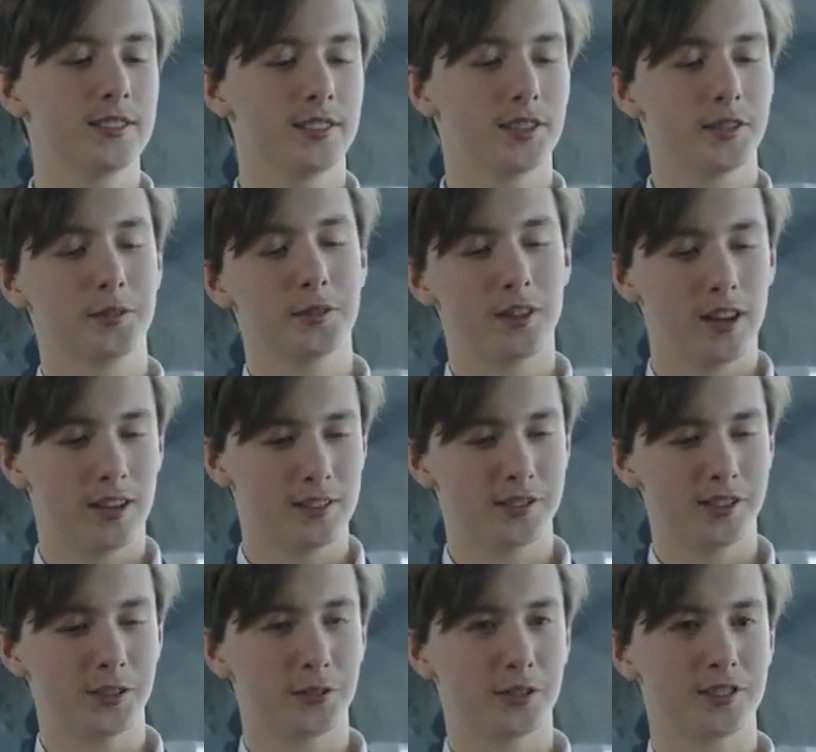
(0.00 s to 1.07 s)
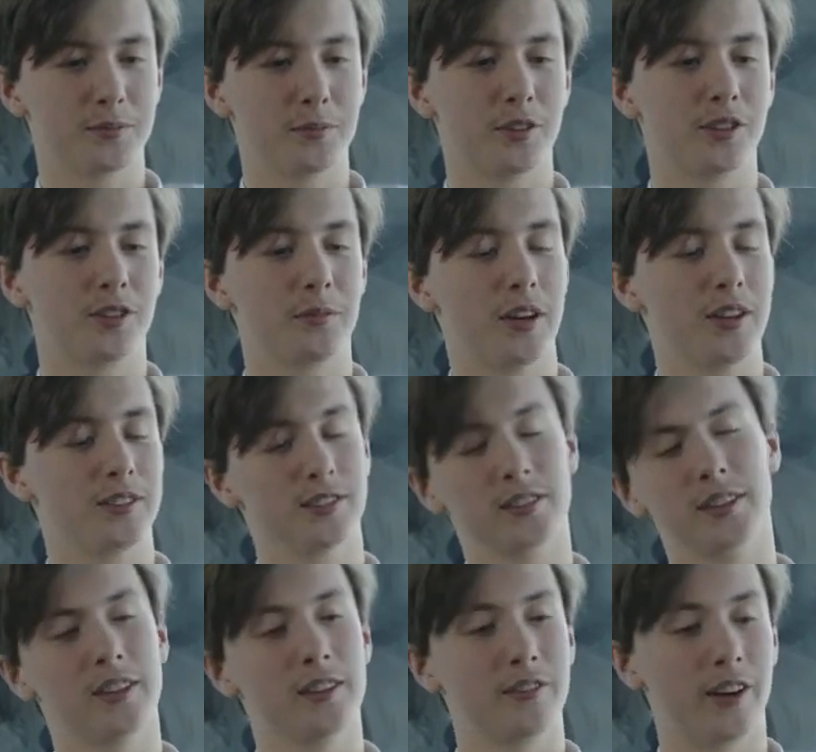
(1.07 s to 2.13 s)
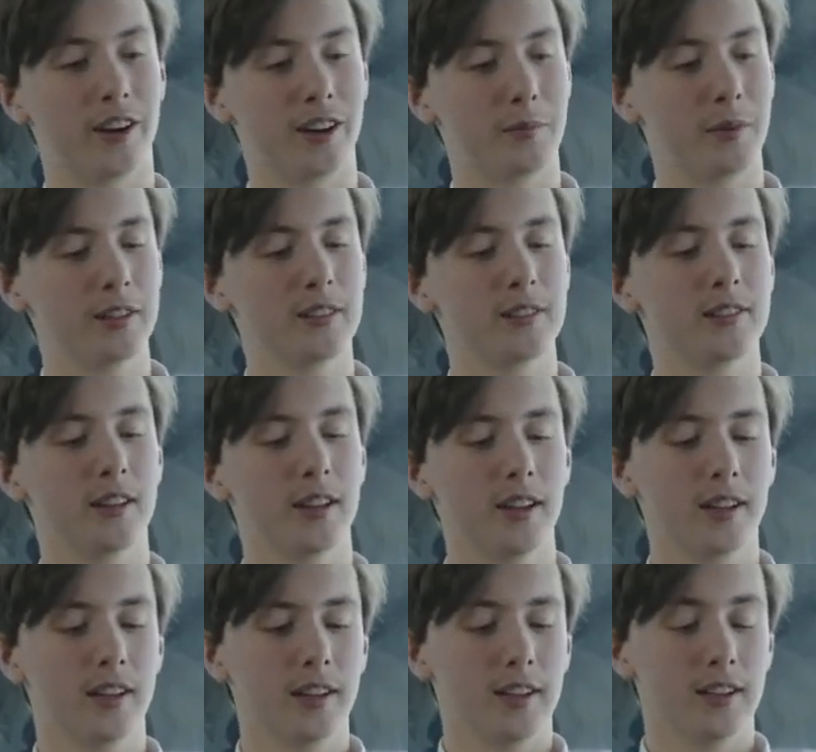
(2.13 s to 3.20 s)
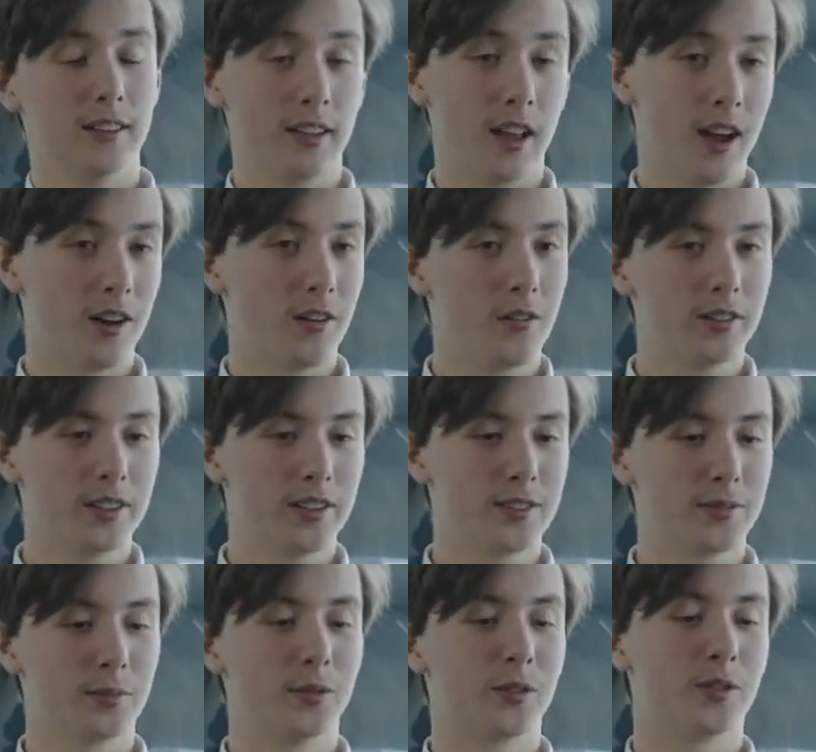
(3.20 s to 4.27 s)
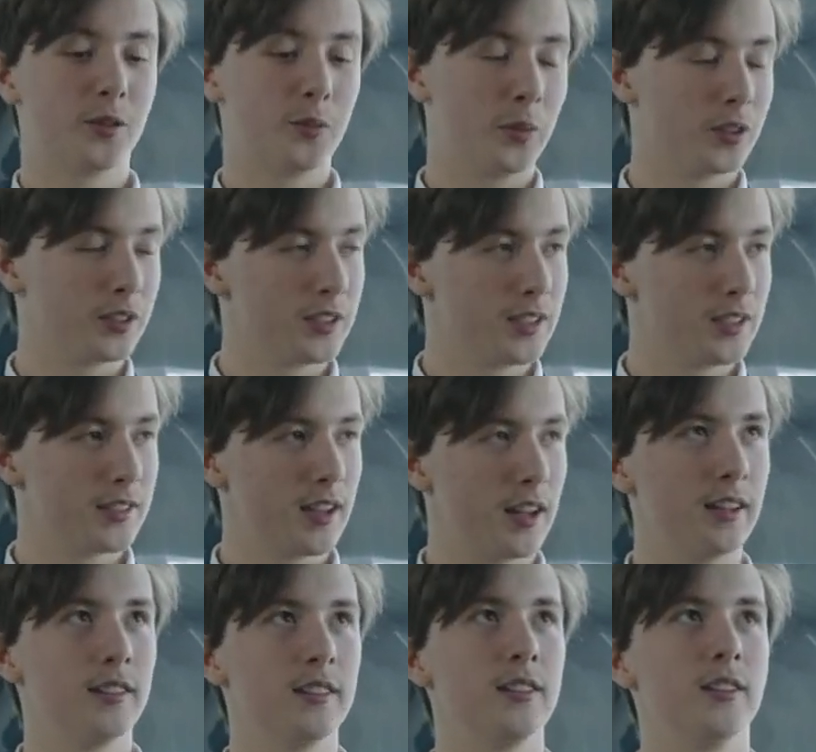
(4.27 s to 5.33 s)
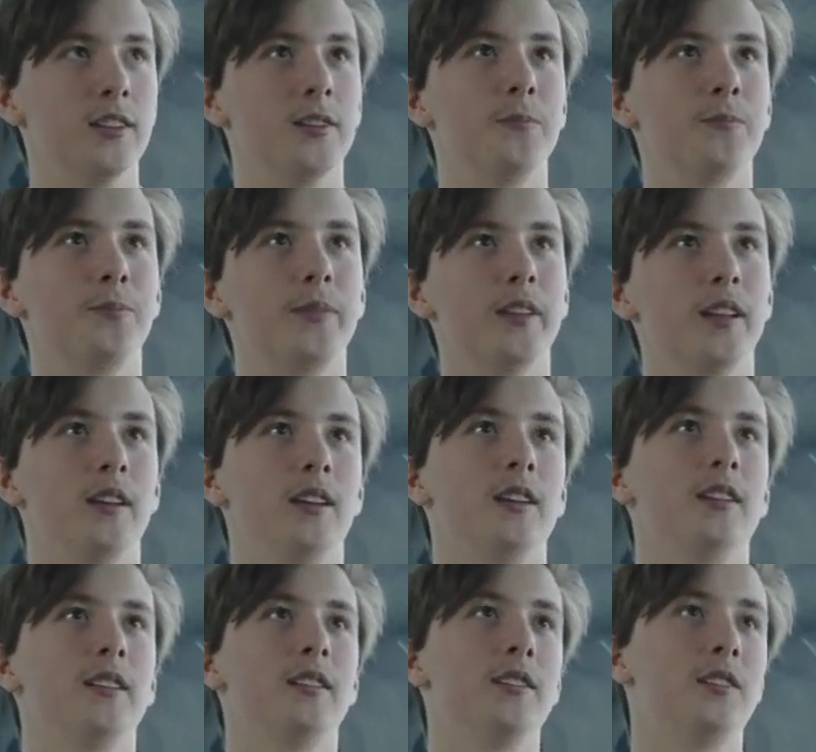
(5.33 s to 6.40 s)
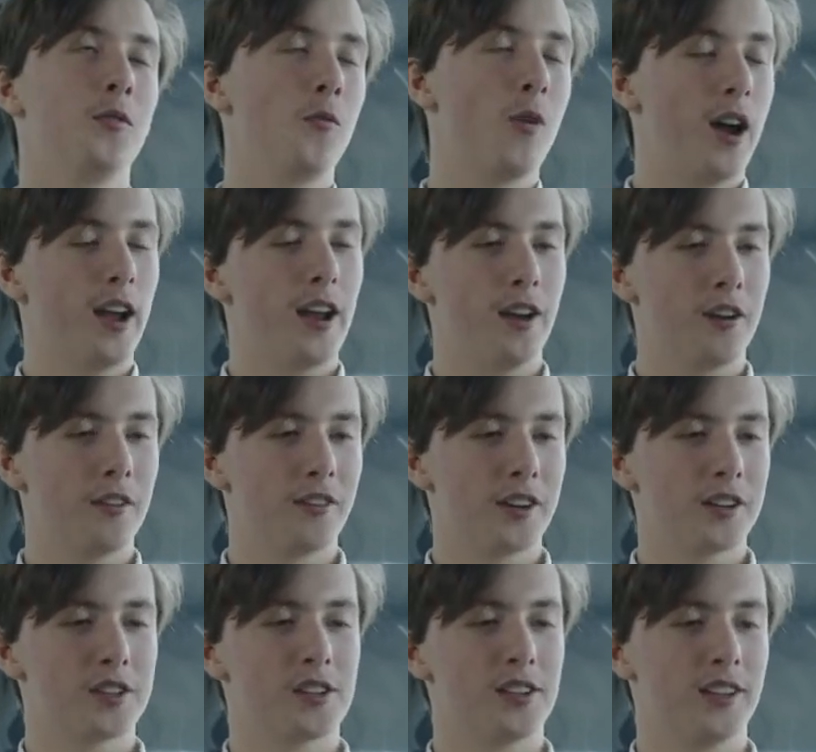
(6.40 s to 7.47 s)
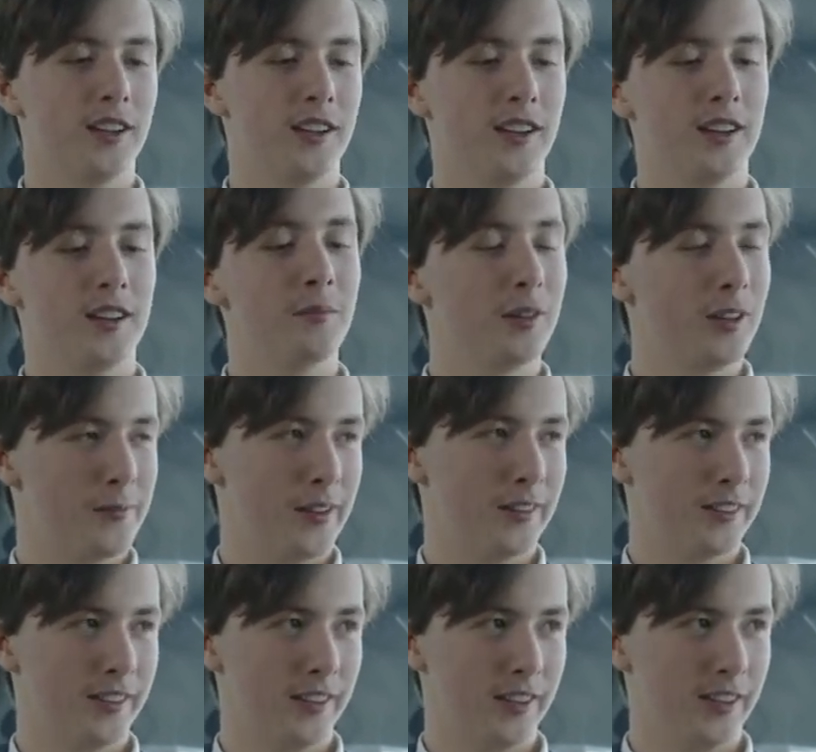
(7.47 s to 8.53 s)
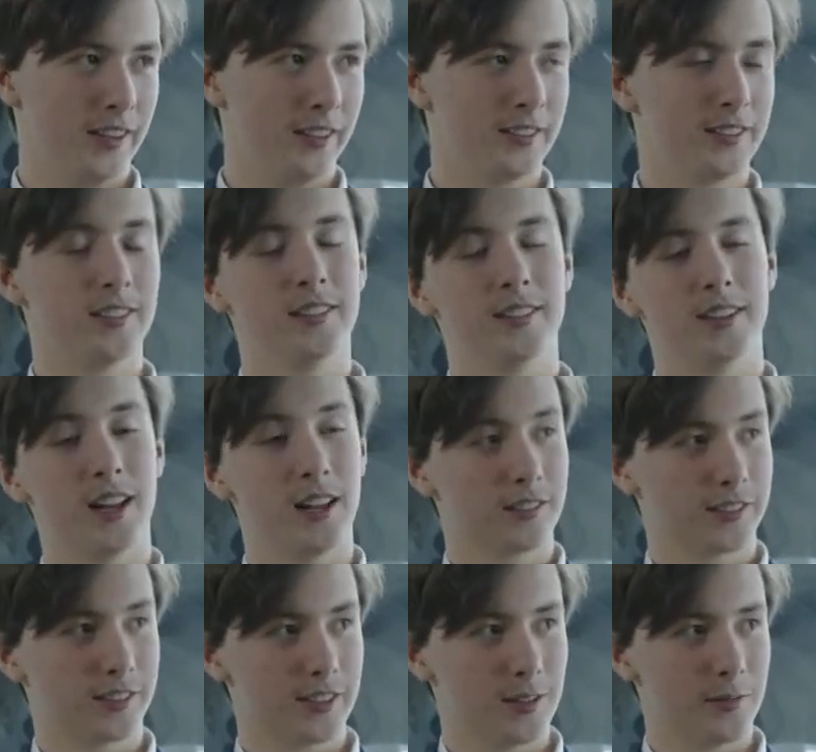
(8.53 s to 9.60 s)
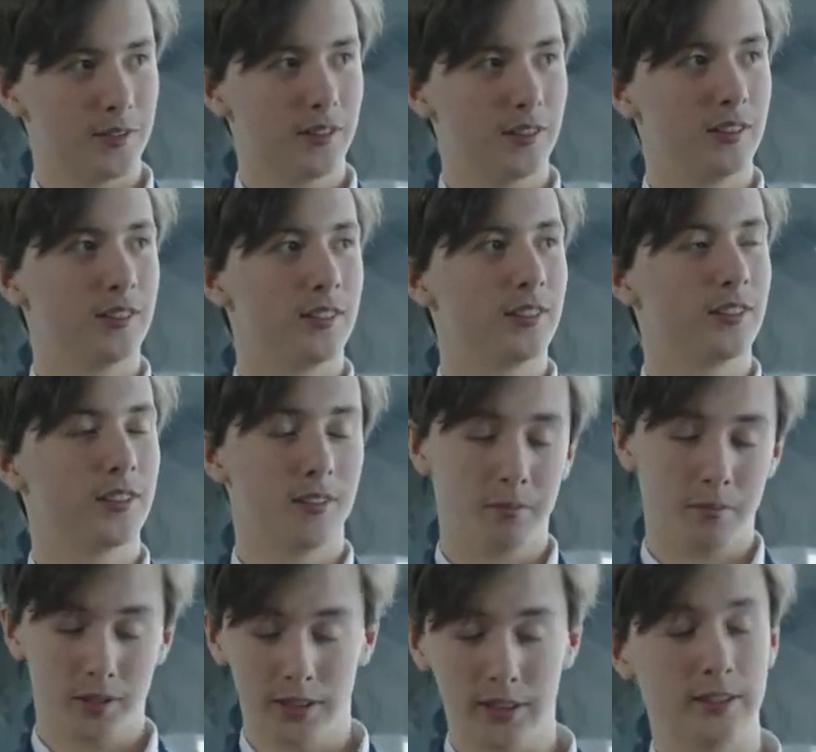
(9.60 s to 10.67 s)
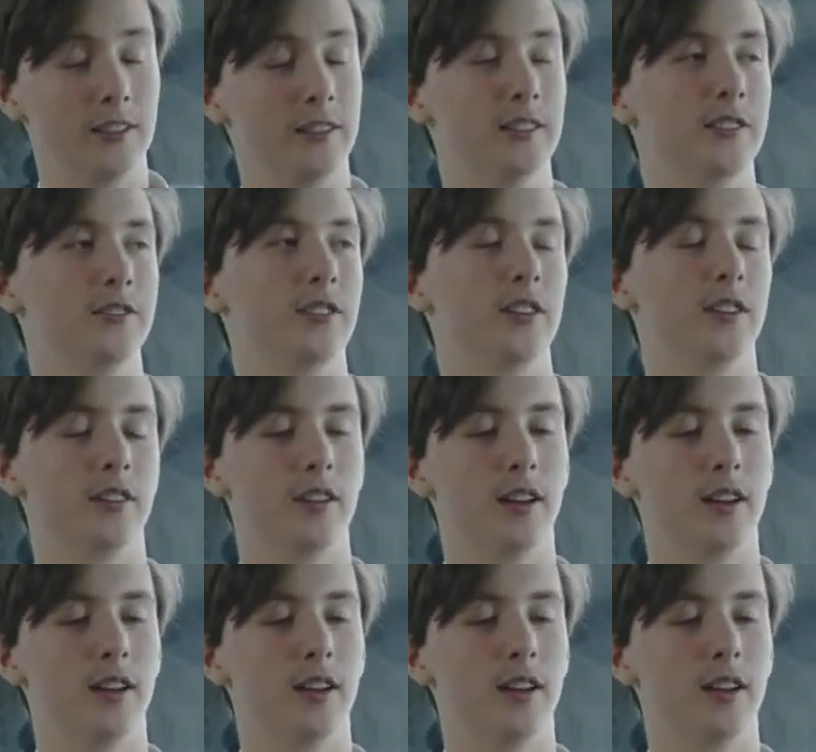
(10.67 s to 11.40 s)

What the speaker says: So last year it was more based on the environment. Now it is more robotics, and the way of actually implementing the algorithms is completely different.